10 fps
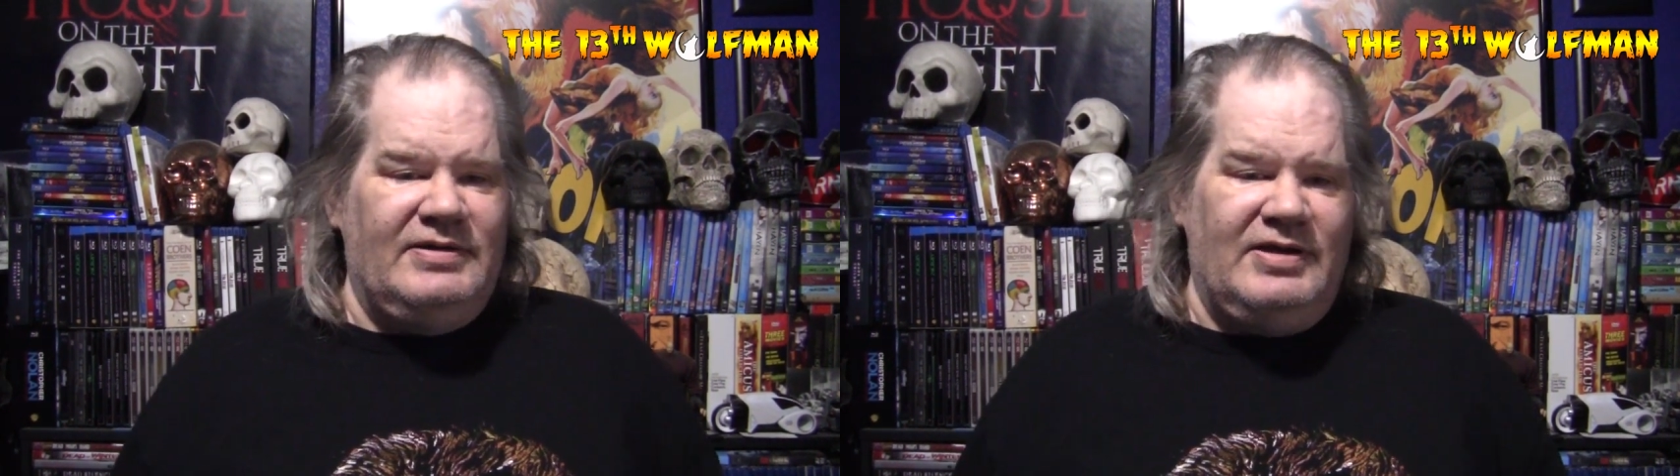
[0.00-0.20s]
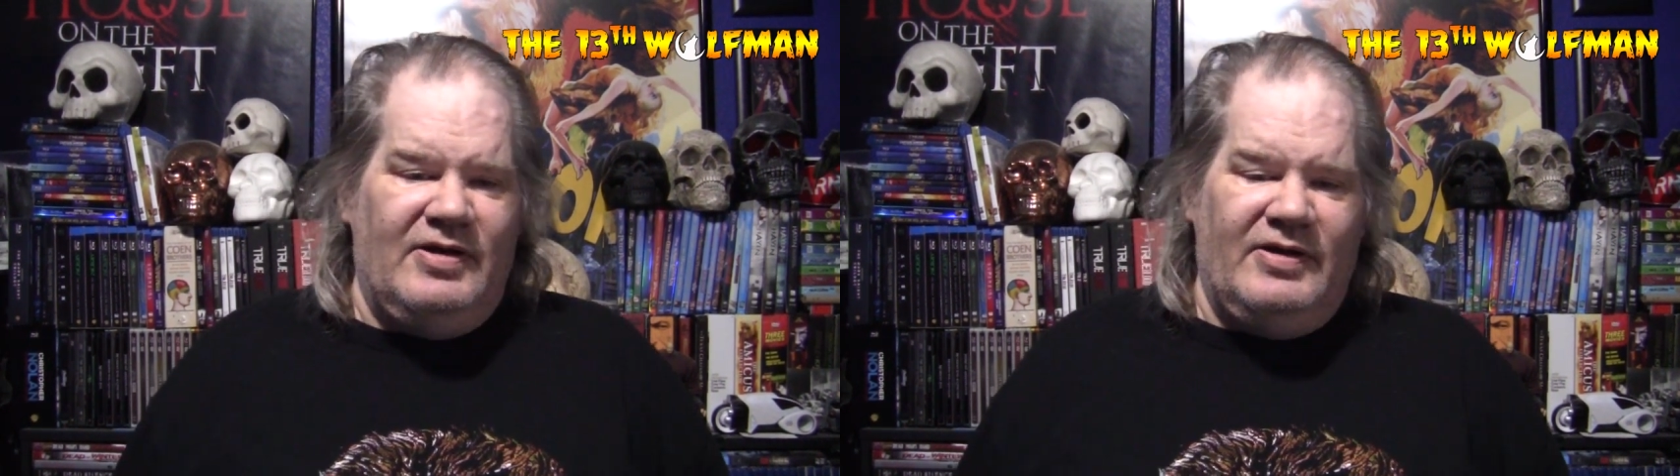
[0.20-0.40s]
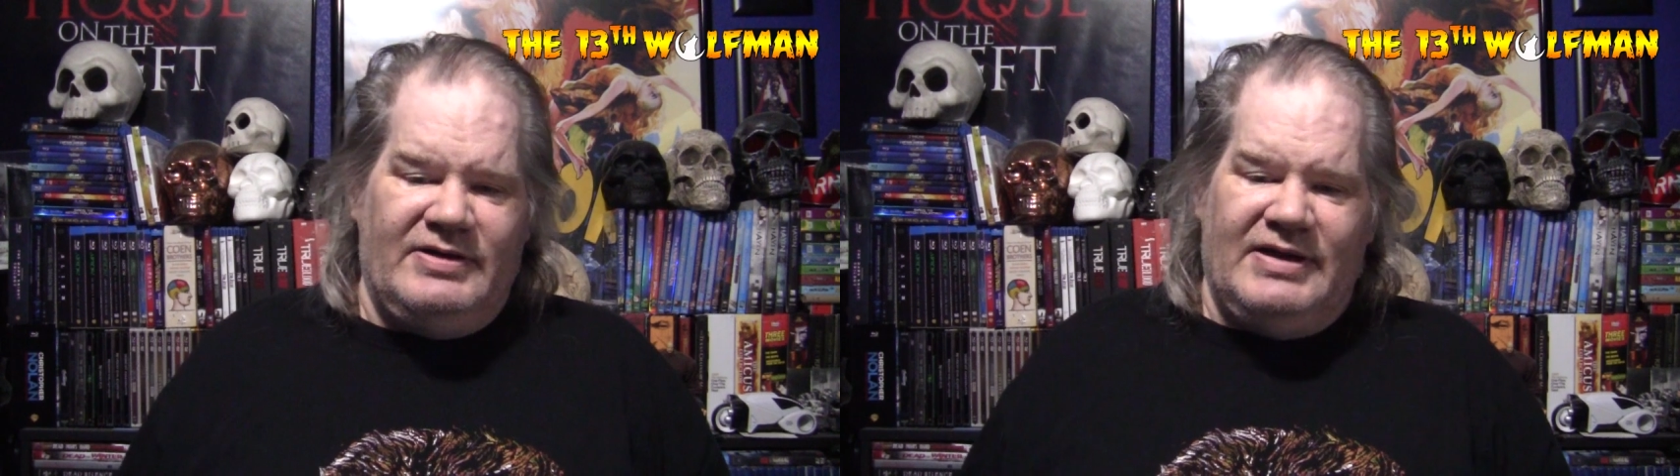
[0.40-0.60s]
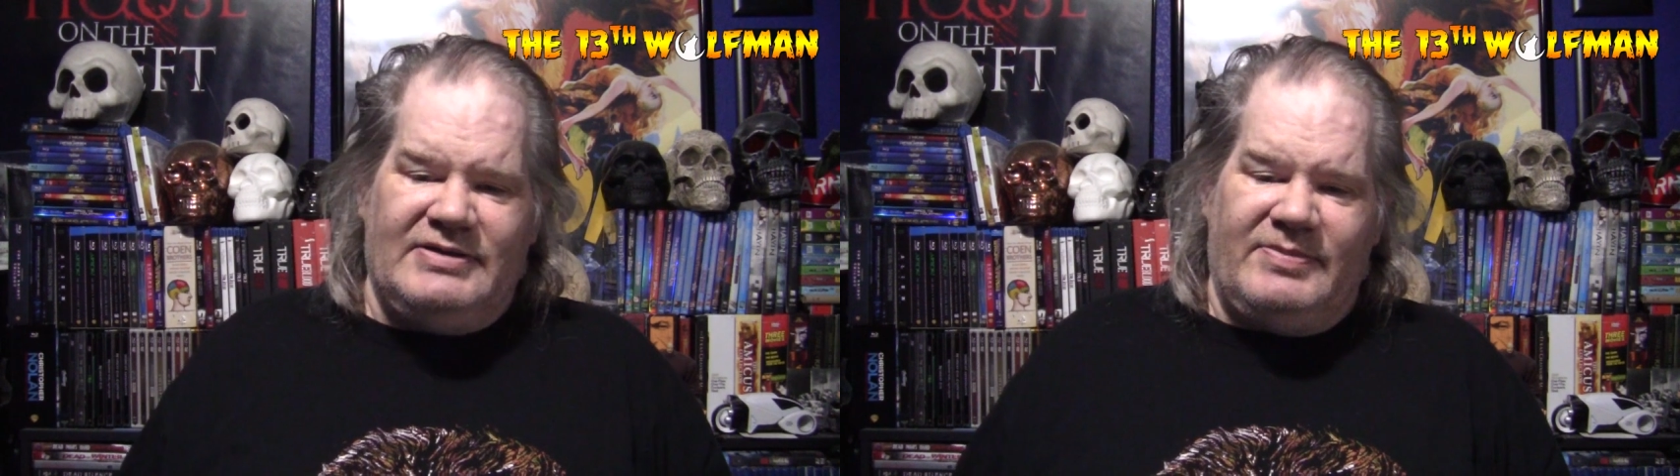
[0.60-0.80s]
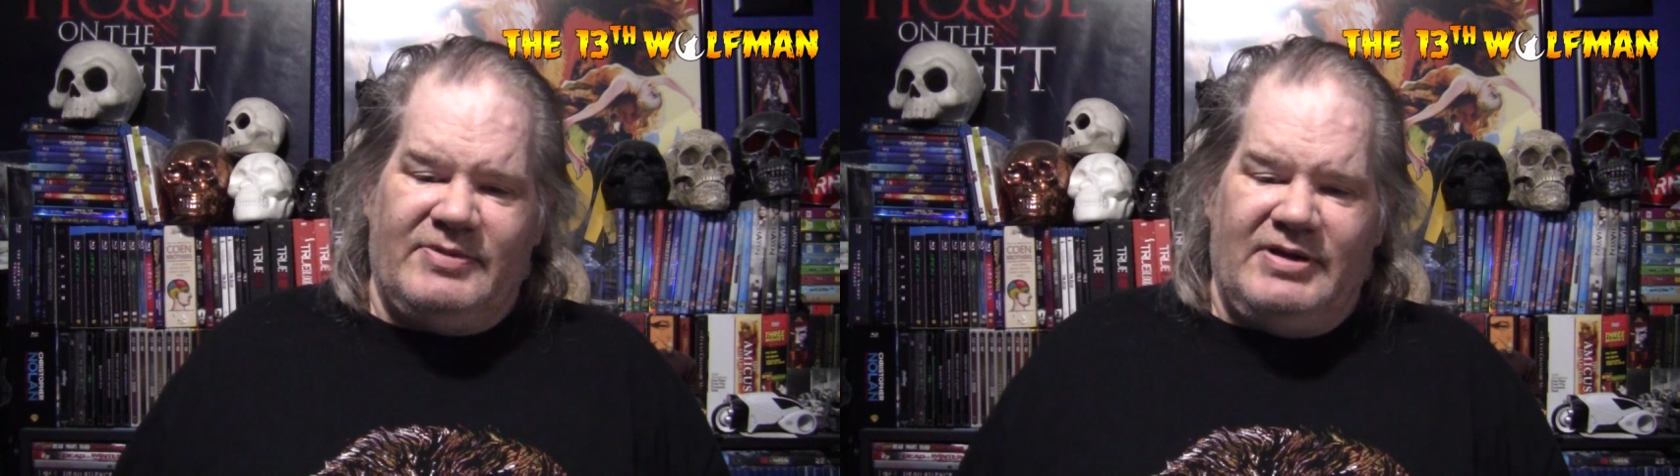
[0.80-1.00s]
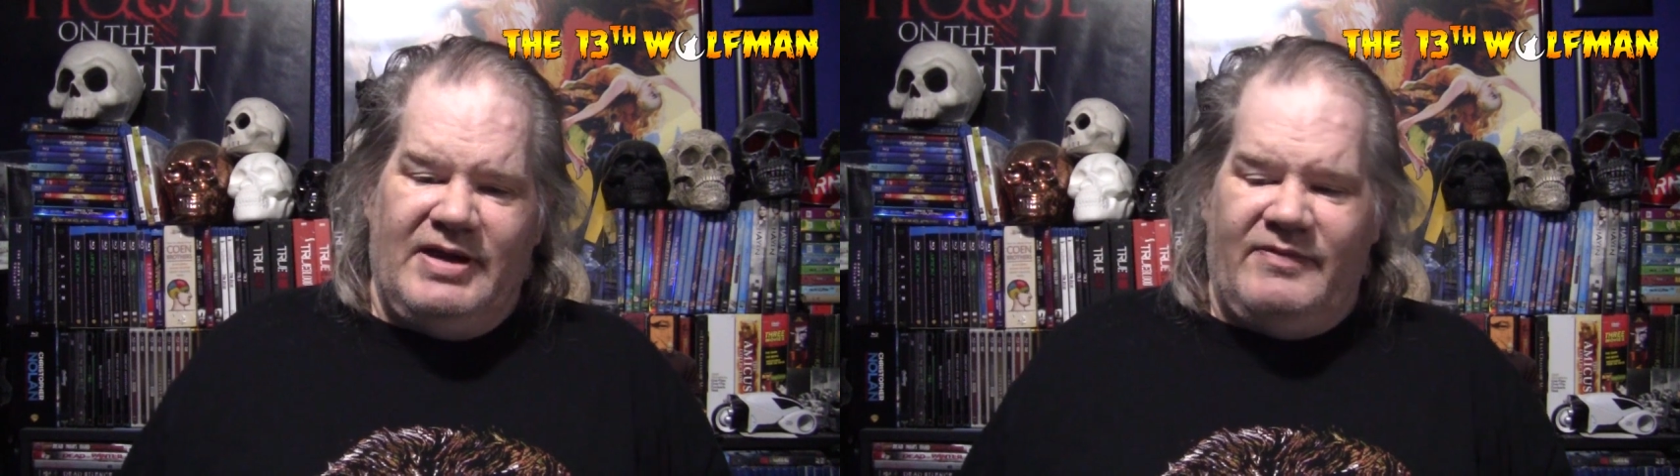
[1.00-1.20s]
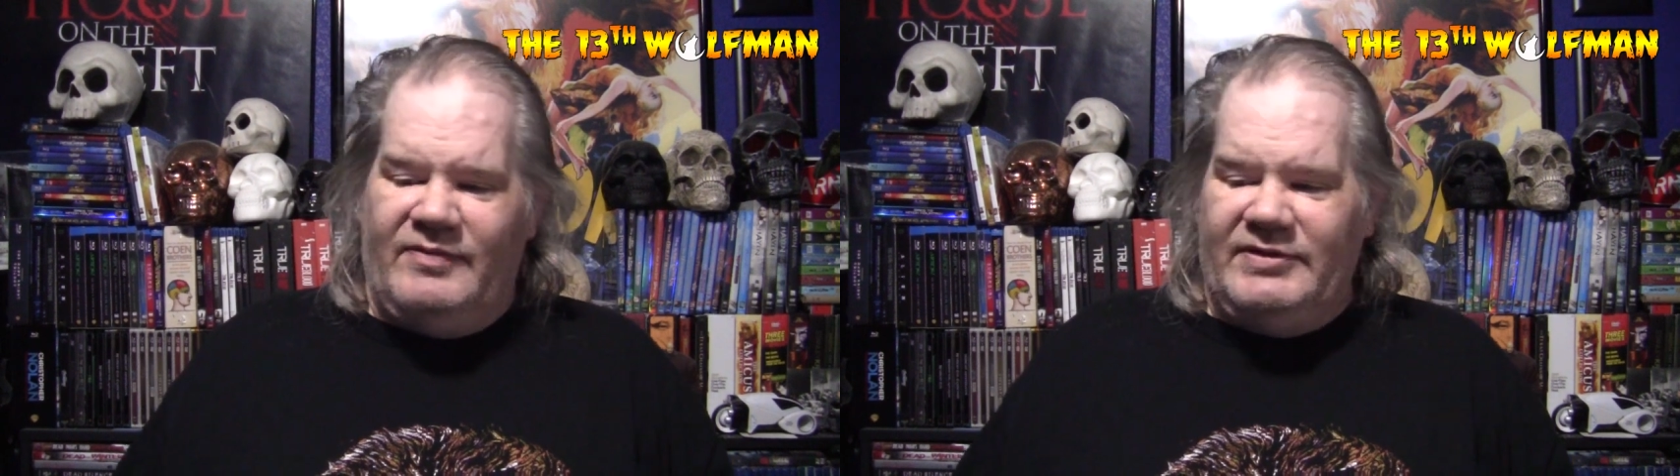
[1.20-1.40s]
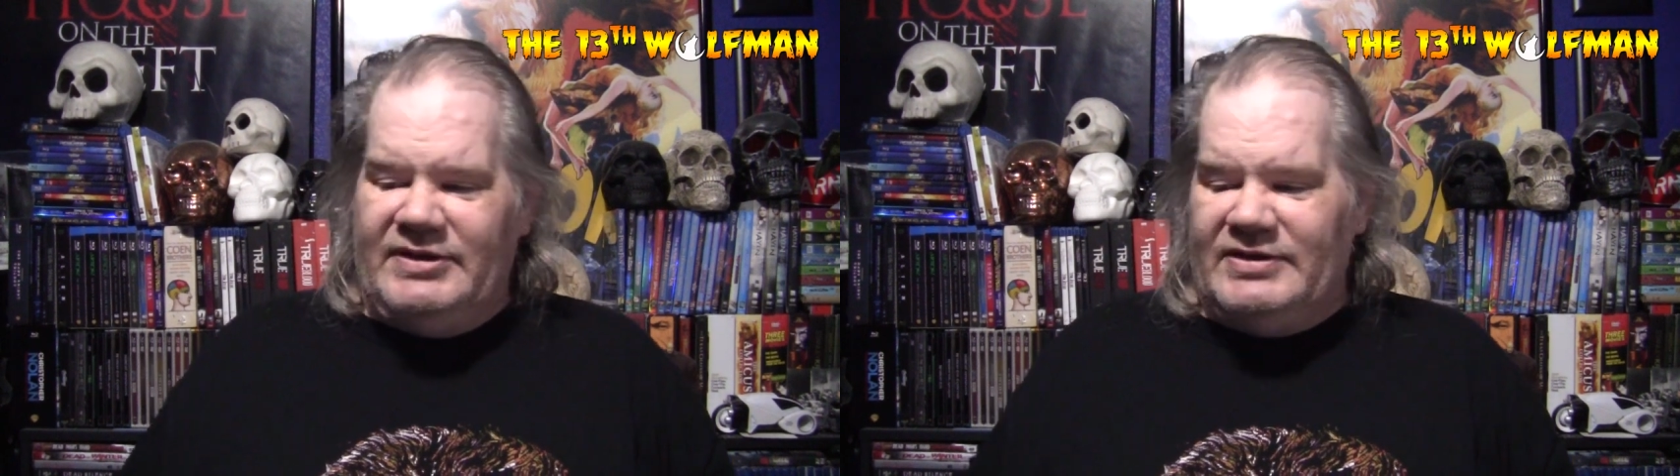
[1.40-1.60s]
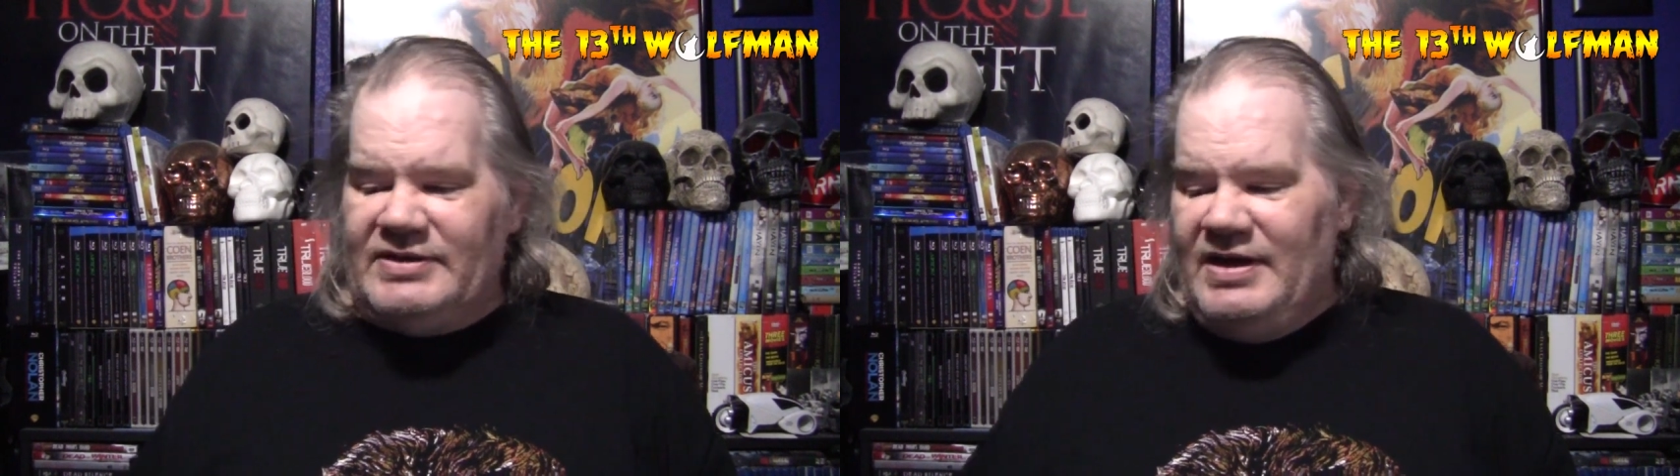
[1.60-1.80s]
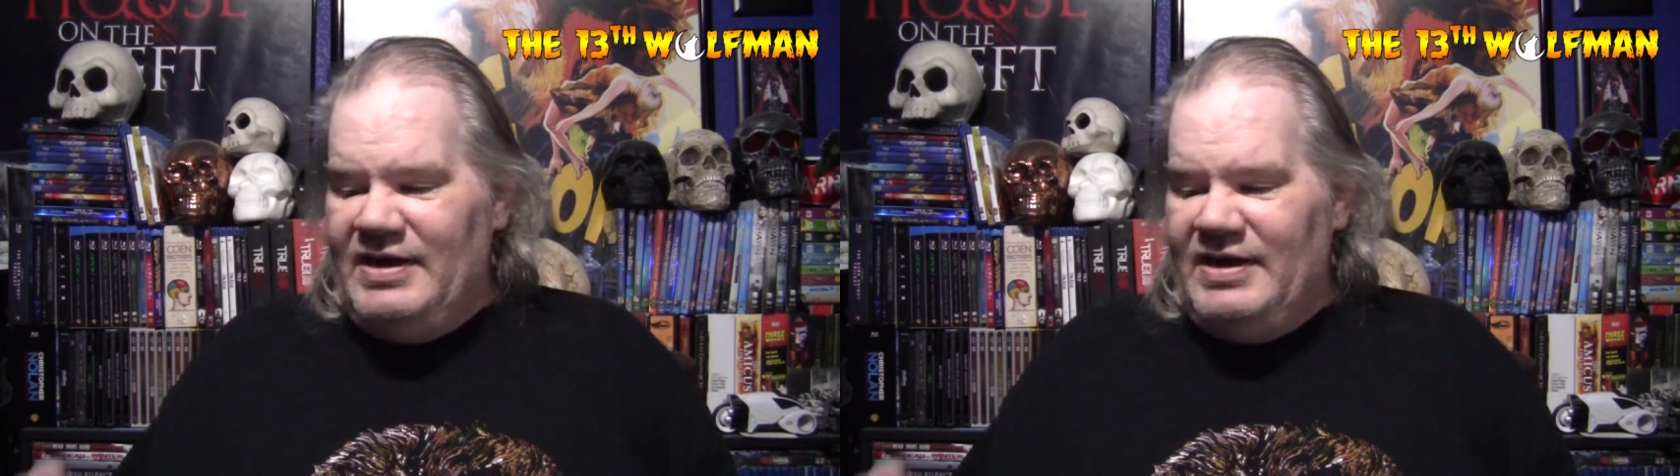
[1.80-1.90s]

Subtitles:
You know, it's not something that everyone does.